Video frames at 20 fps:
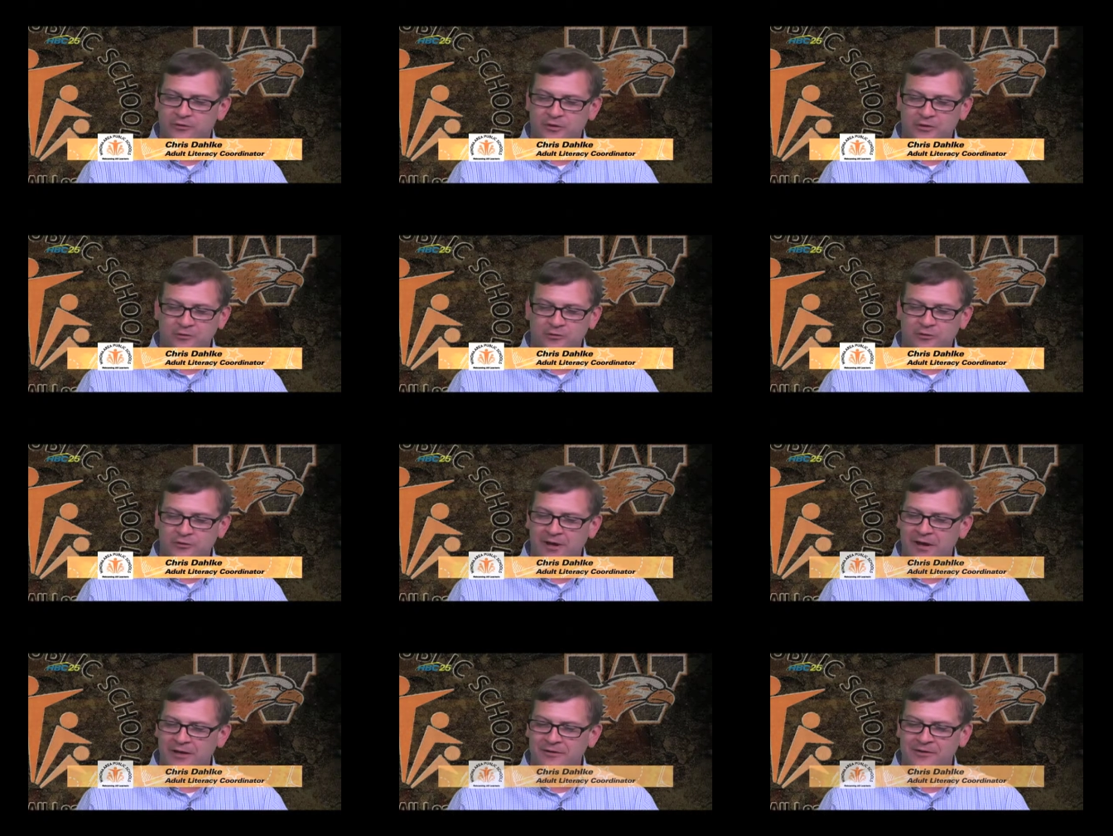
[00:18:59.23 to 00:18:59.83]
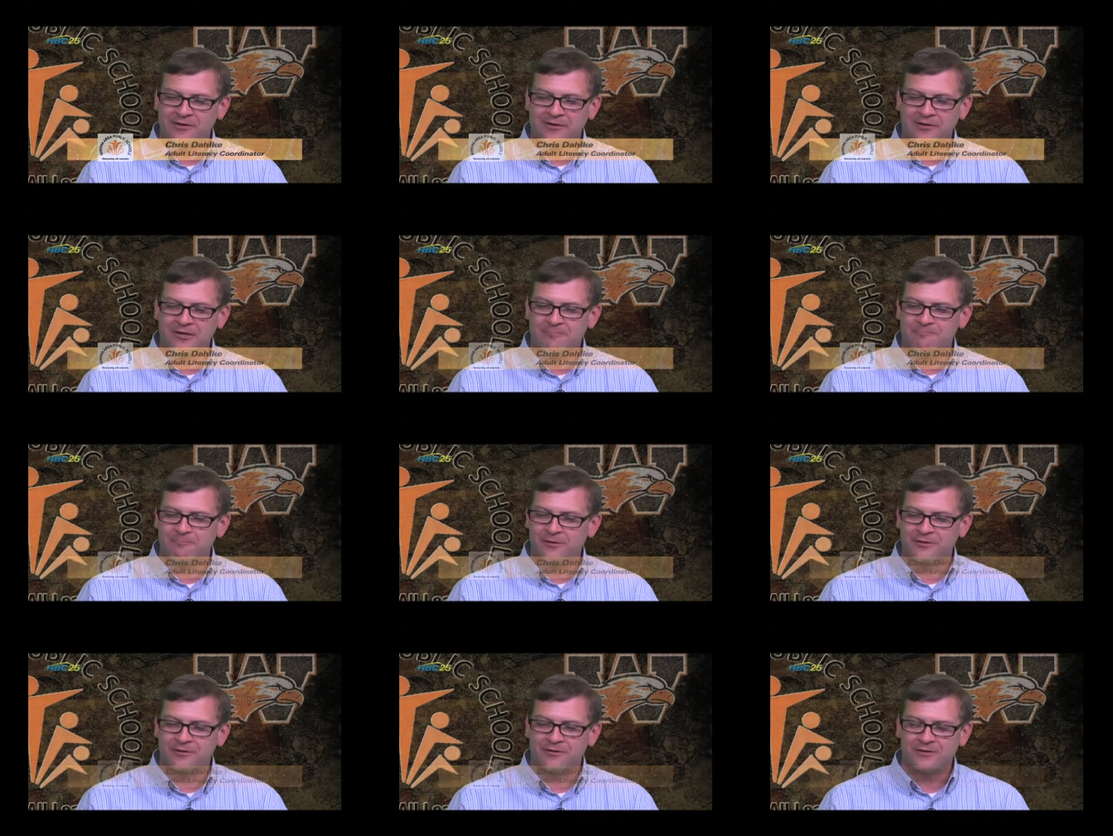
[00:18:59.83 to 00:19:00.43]
you know, trying to
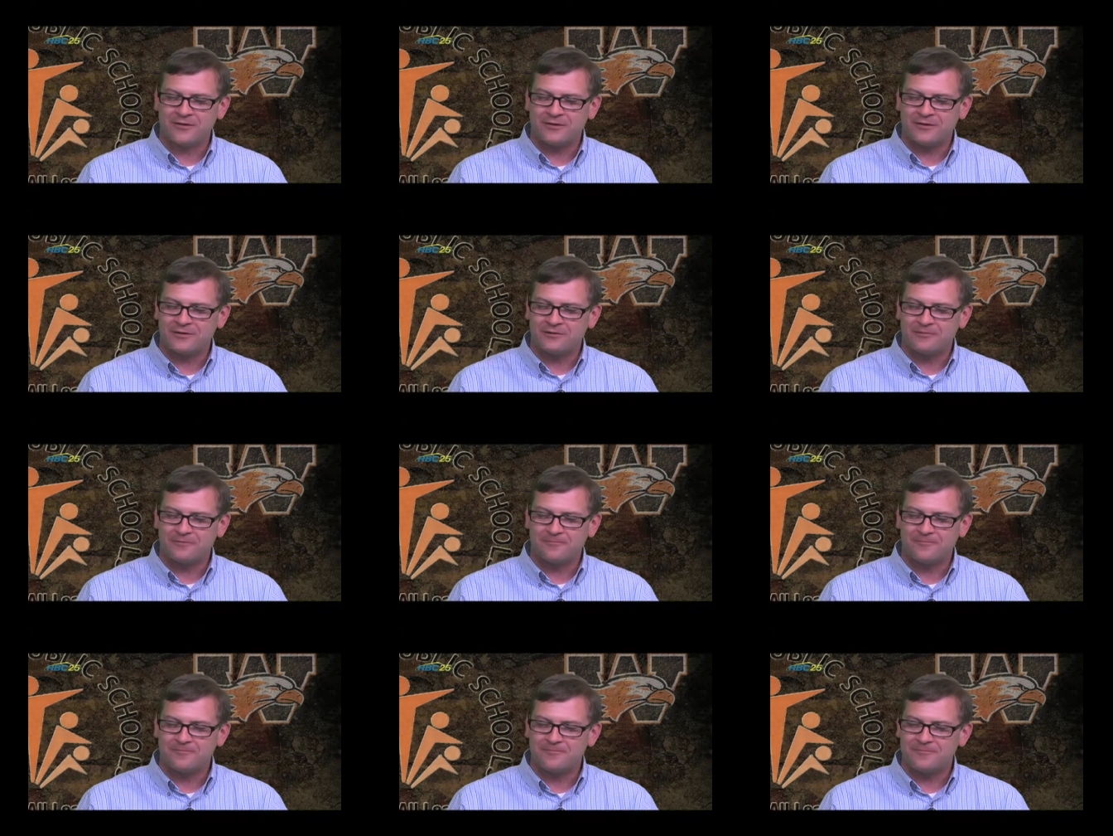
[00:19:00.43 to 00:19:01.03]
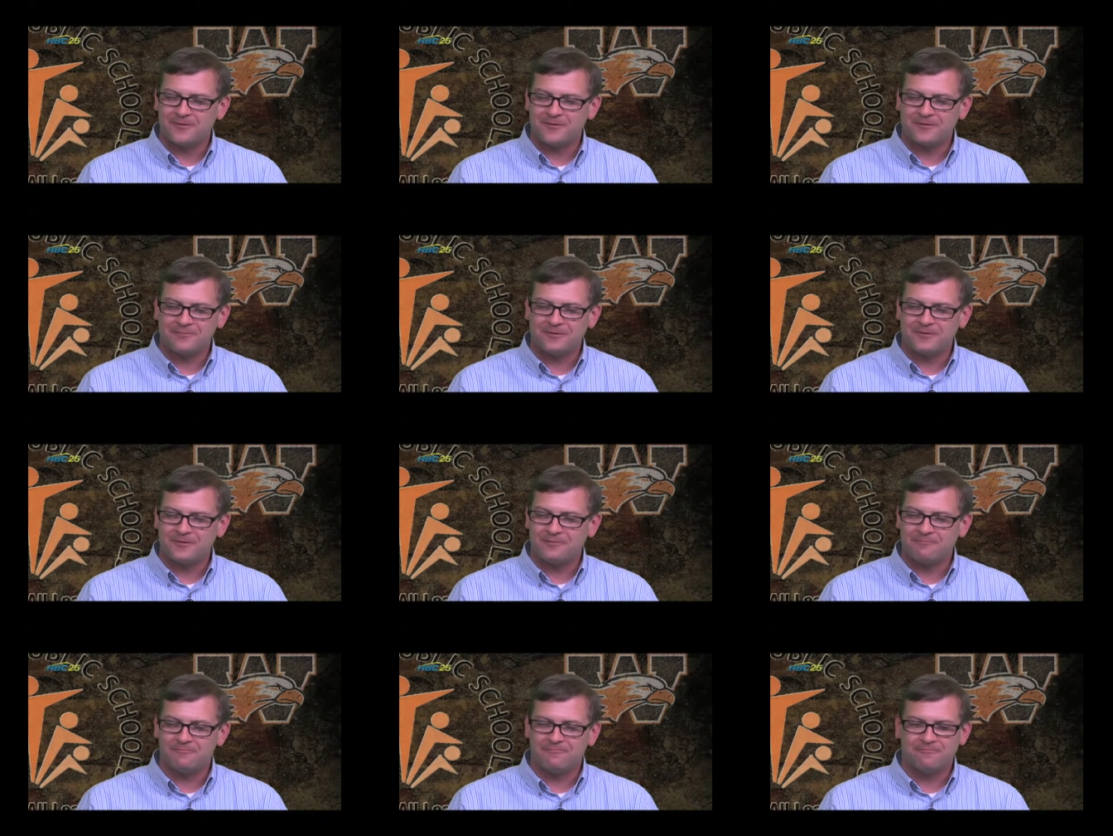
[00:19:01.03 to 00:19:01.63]
keep in, you know,
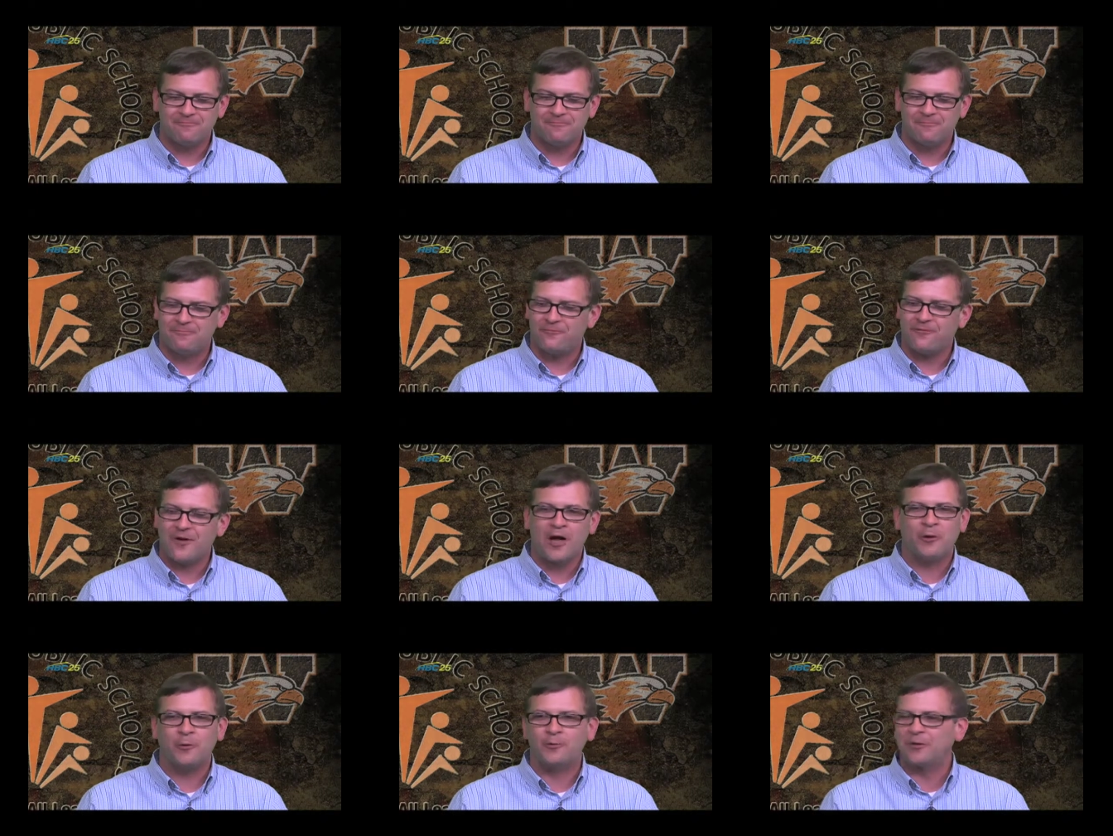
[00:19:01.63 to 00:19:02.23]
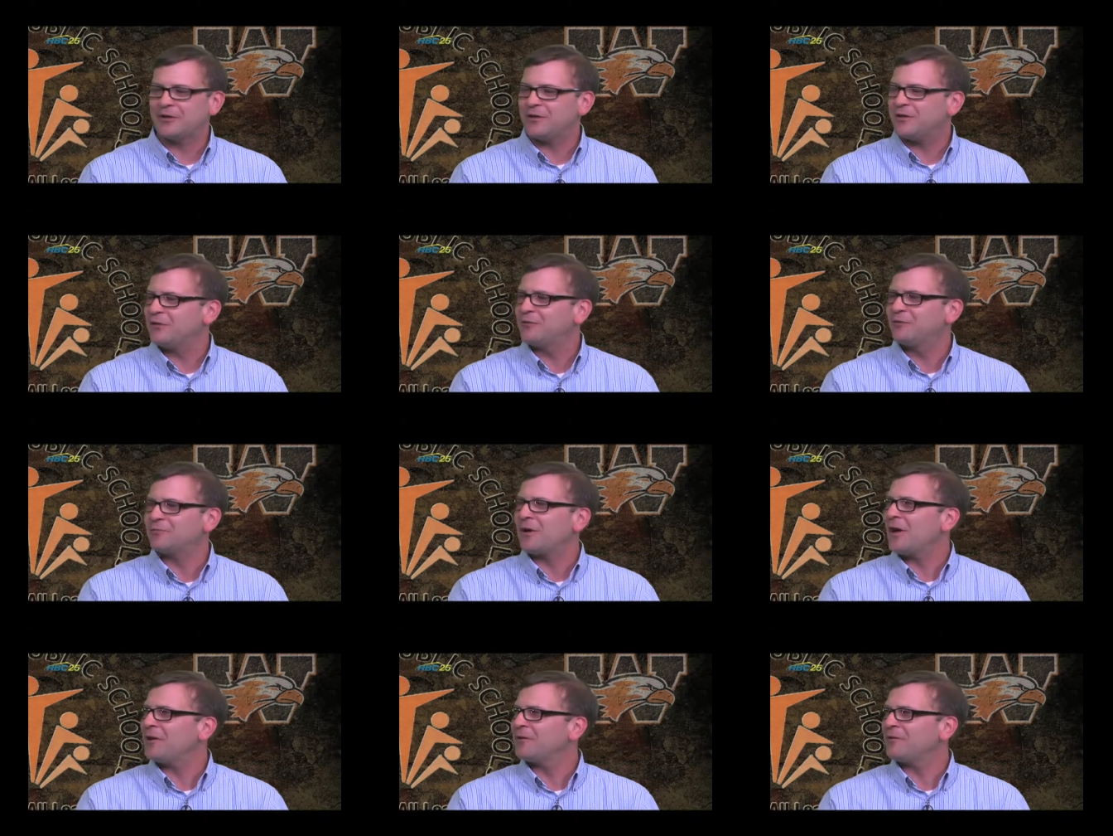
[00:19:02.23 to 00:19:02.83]
following the kids
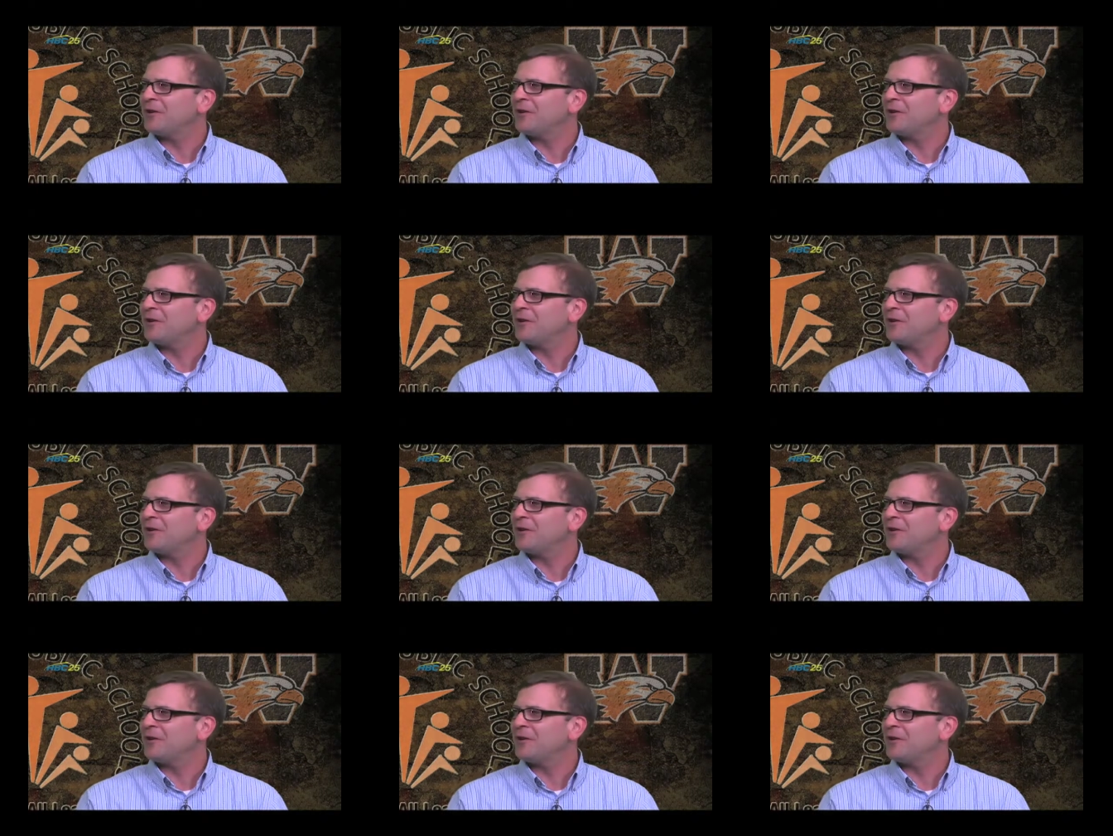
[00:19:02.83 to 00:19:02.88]
around and